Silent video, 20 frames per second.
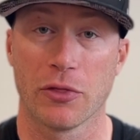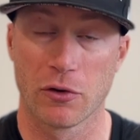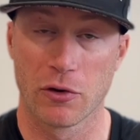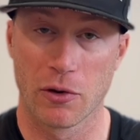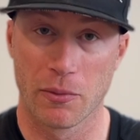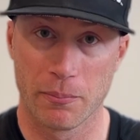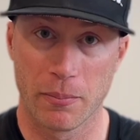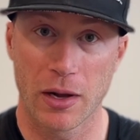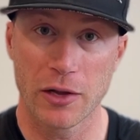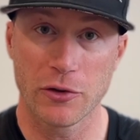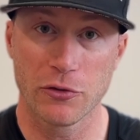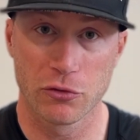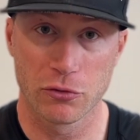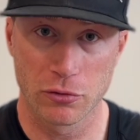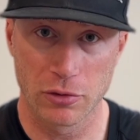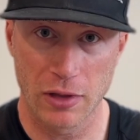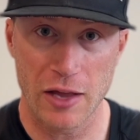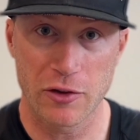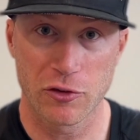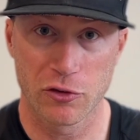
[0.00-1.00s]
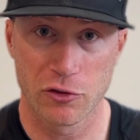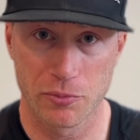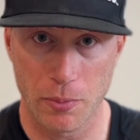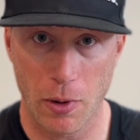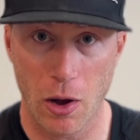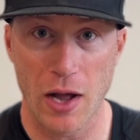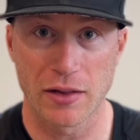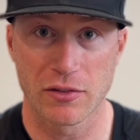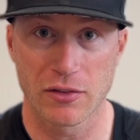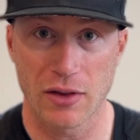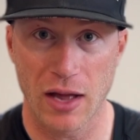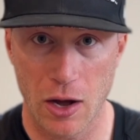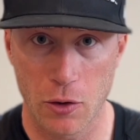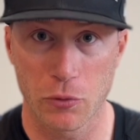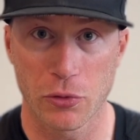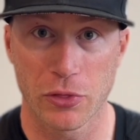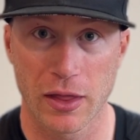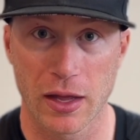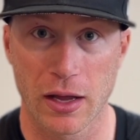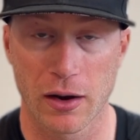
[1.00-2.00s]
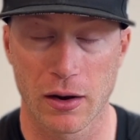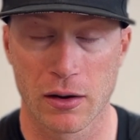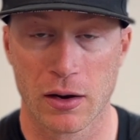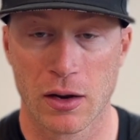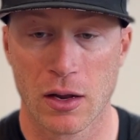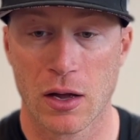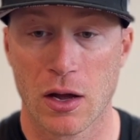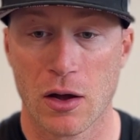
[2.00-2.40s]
There are much less spots out there